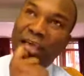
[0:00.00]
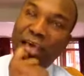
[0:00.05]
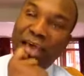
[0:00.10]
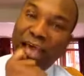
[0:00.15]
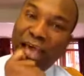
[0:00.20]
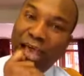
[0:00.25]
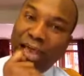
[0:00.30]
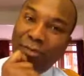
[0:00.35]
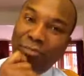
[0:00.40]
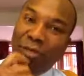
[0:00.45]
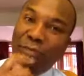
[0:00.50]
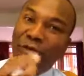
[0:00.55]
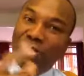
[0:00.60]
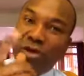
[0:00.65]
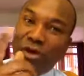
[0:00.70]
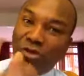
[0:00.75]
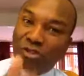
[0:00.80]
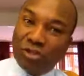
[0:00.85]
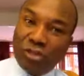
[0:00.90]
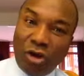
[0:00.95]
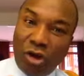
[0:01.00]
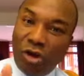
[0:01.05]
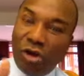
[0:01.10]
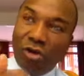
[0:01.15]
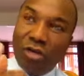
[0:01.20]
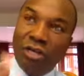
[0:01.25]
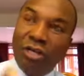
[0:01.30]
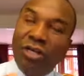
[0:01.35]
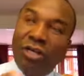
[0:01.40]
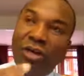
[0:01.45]
and maybe your
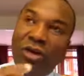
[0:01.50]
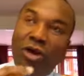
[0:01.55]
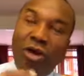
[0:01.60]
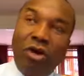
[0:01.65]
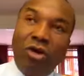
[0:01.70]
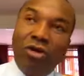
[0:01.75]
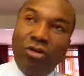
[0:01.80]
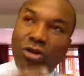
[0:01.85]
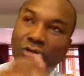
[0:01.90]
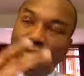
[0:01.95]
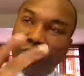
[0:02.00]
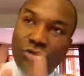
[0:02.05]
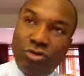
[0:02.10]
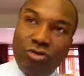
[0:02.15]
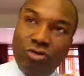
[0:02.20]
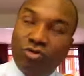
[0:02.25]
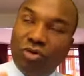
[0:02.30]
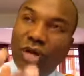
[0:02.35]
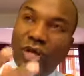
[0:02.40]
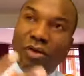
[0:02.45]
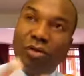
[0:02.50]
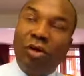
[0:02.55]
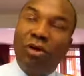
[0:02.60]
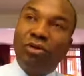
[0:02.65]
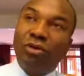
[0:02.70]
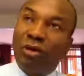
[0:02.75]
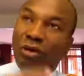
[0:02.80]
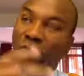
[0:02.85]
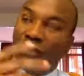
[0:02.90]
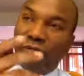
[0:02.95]
son or your children or
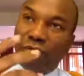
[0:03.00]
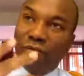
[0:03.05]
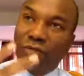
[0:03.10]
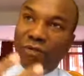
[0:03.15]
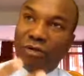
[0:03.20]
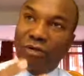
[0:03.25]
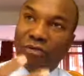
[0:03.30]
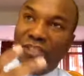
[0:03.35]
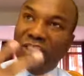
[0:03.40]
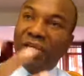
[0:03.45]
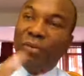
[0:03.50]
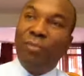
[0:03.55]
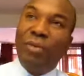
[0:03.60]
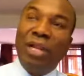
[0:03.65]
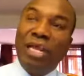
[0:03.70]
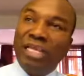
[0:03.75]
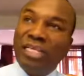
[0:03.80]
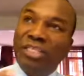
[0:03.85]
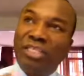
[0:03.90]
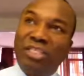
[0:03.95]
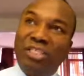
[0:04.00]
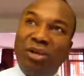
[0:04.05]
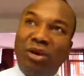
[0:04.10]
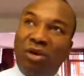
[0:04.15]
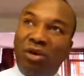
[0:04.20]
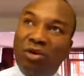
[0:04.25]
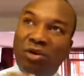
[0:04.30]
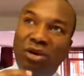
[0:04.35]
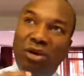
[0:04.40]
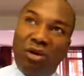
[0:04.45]
your siblings
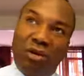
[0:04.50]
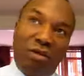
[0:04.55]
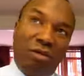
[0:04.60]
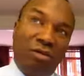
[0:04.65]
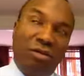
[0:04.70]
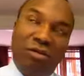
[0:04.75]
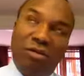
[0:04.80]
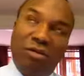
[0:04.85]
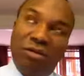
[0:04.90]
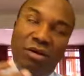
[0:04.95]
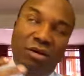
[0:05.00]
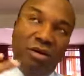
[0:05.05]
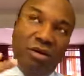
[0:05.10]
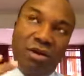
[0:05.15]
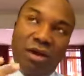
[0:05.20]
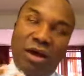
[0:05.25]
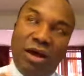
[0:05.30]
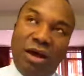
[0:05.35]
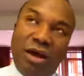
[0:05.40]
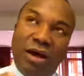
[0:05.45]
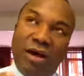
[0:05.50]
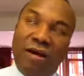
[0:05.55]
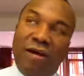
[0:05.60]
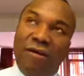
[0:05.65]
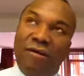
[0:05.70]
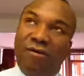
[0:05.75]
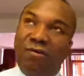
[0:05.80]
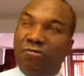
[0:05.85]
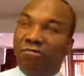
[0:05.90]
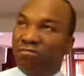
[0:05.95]
or your
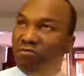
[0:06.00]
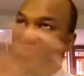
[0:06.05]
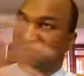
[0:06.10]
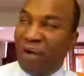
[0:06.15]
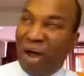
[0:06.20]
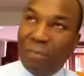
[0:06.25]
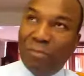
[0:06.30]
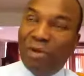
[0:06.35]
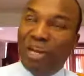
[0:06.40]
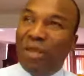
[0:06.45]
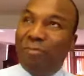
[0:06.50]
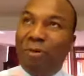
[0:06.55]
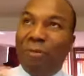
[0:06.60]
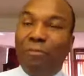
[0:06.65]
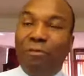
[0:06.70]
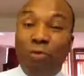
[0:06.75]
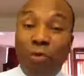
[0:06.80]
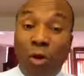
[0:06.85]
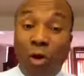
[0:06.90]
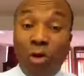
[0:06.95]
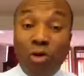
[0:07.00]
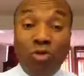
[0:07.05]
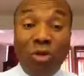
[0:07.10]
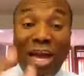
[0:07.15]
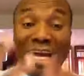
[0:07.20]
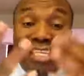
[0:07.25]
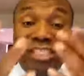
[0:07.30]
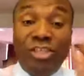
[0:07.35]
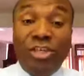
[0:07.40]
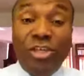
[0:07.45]
uh, family people, or you are
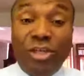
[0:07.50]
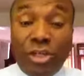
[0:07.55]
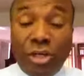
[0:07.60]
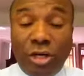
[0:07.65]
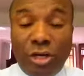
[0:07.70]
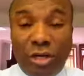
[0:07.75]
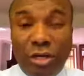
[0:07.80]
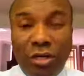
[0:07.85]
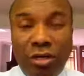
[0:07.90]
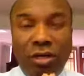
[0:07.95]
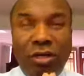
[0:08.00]
a teacher,